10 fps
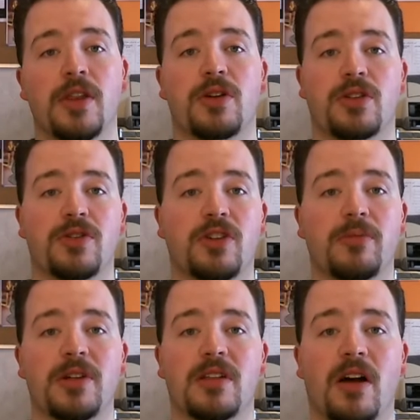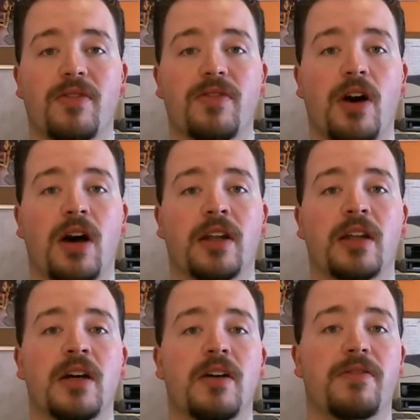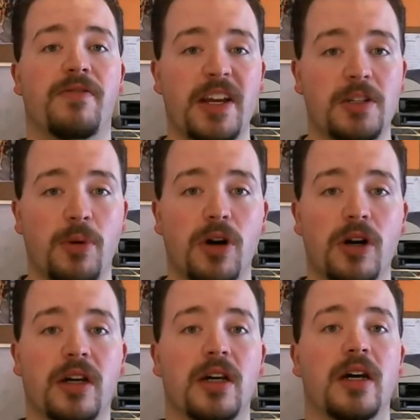There's also going to be stuff on Facebook